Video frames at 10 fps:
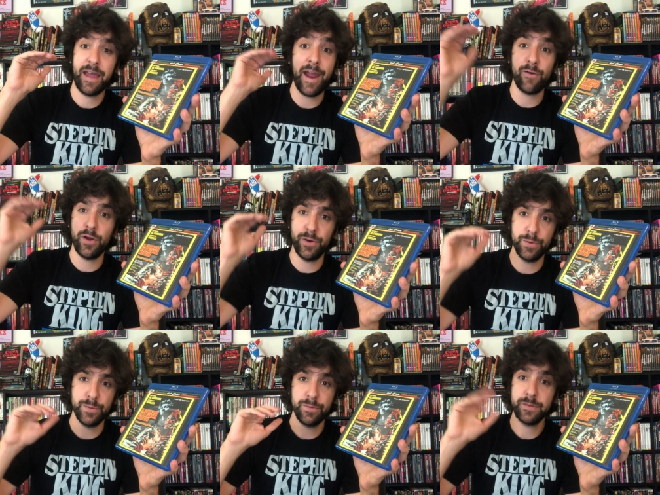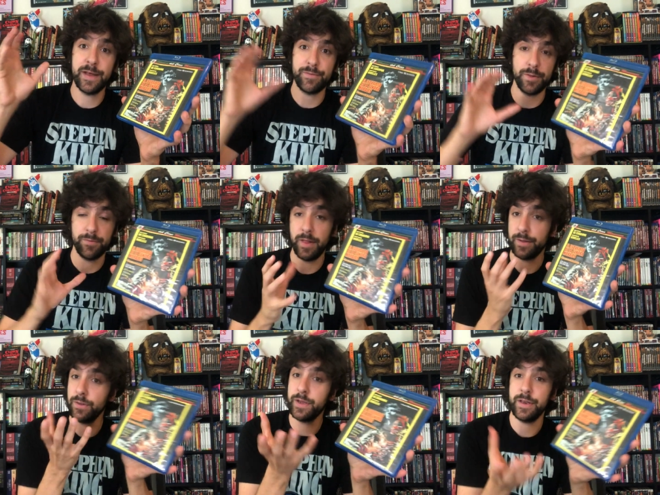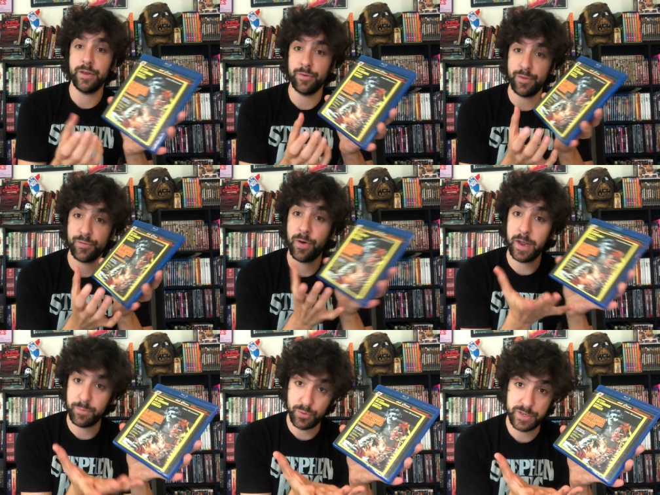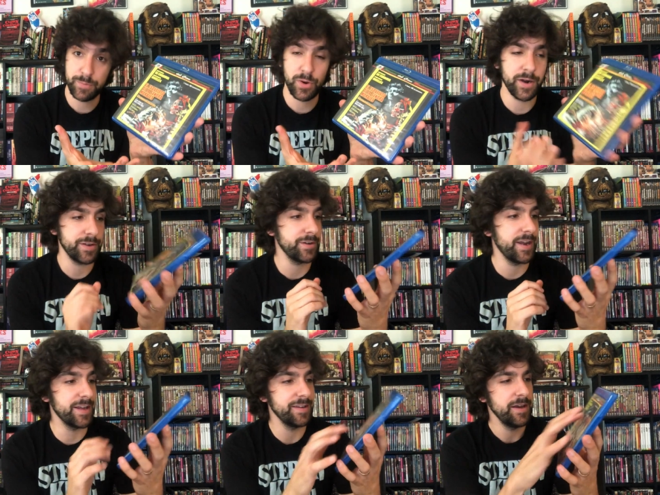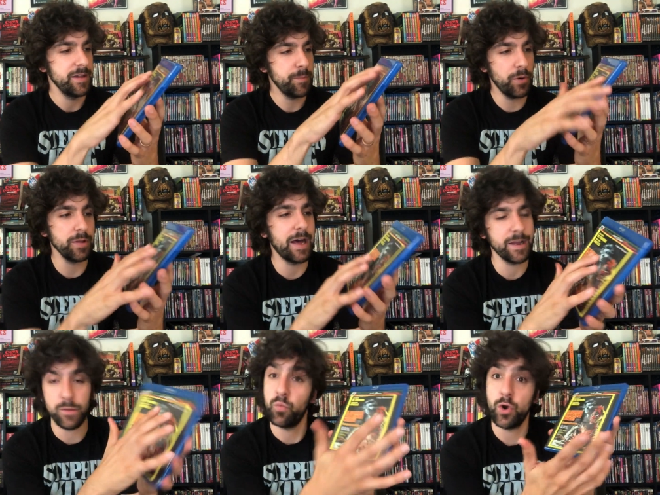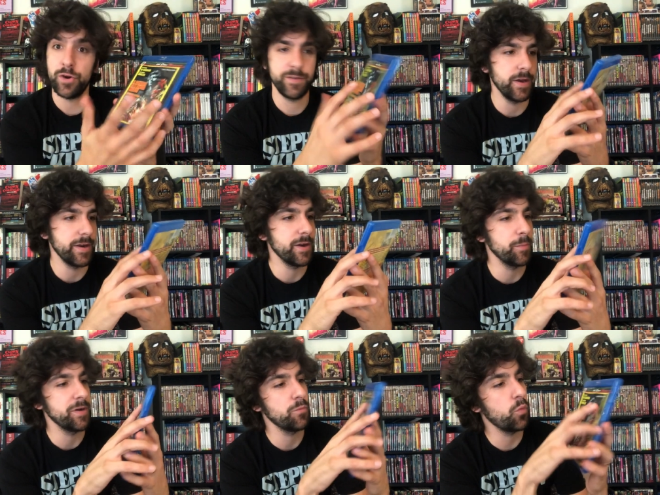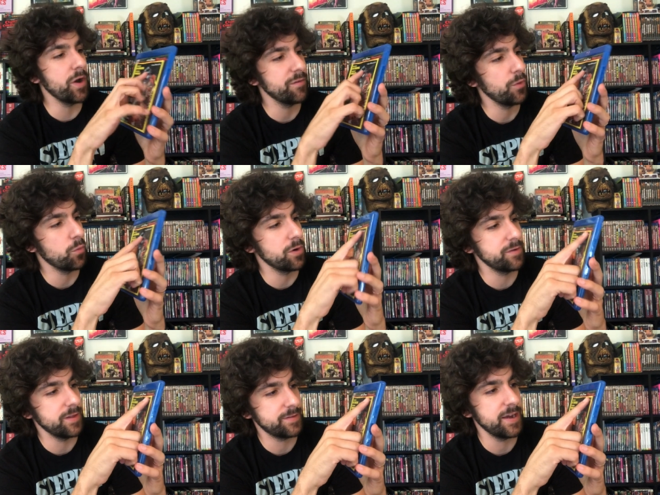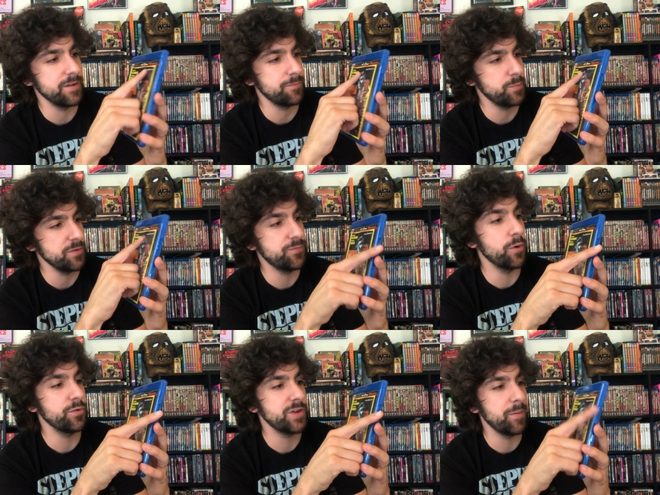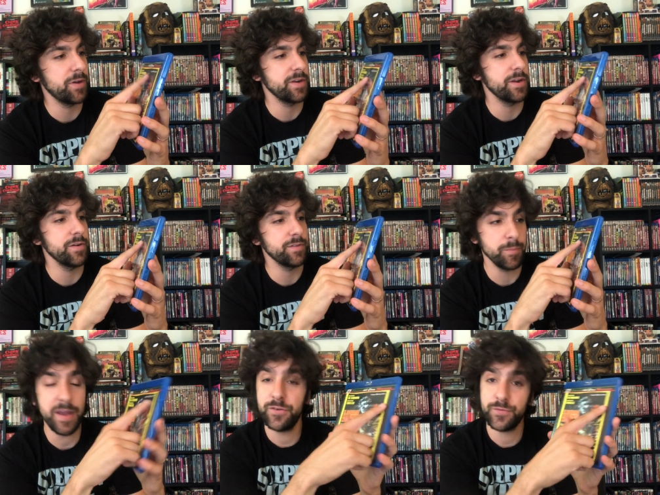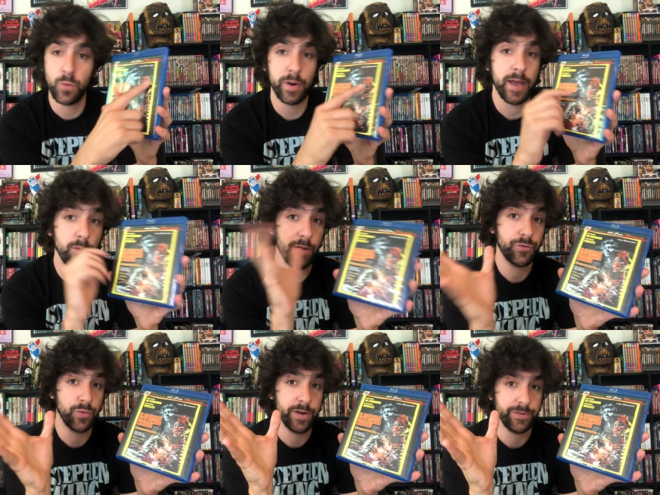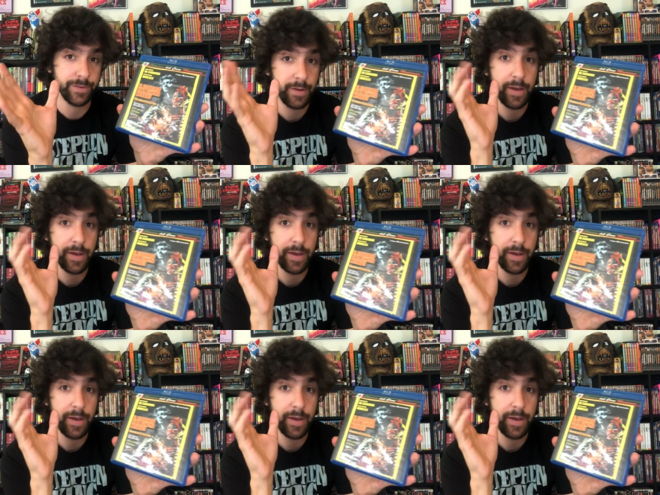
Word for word: arrow level of like, look at here, this fine boutique product you're getting. They put a lot of words on here, but one of the words that's kind of been photoshopped onto here is a major 4K restoration.